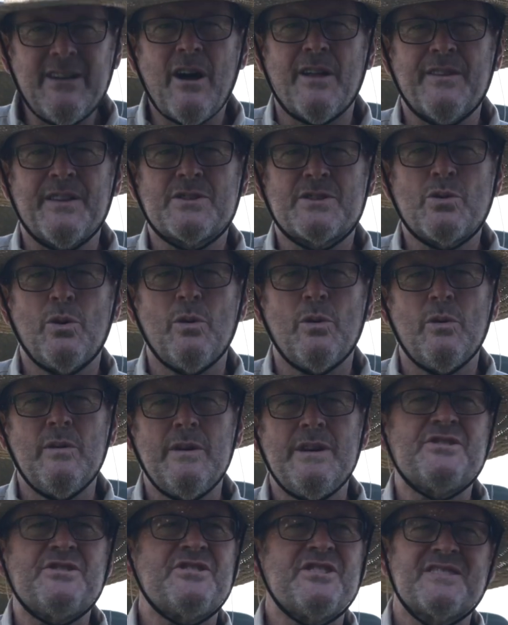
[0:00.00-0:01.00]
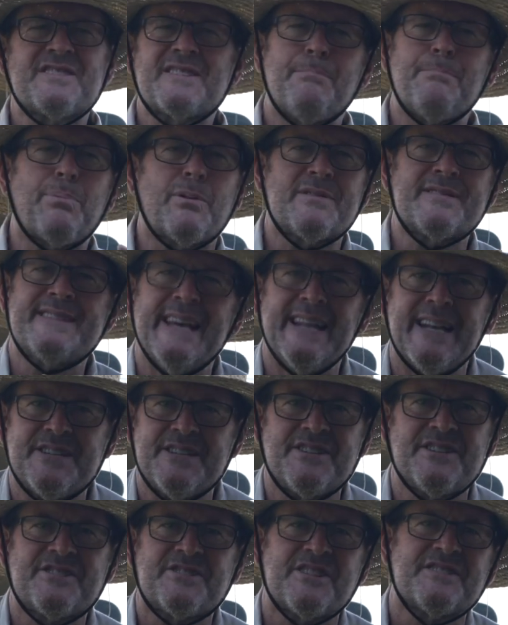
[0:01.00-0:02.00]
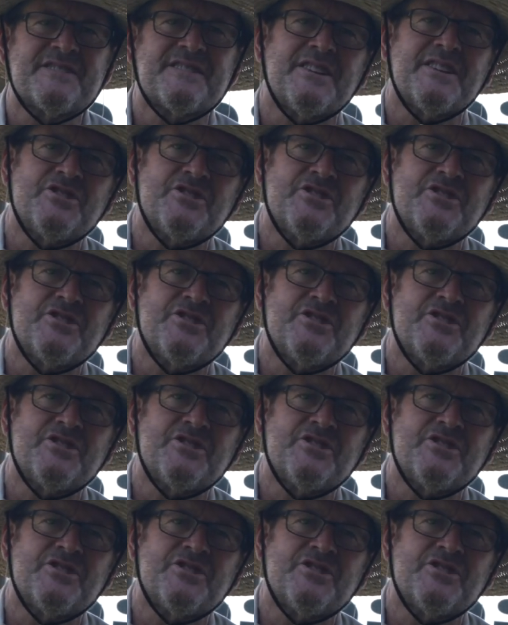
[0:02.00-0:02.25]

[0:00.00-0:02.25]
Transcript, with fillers: on the tool is just a percentage, it's just a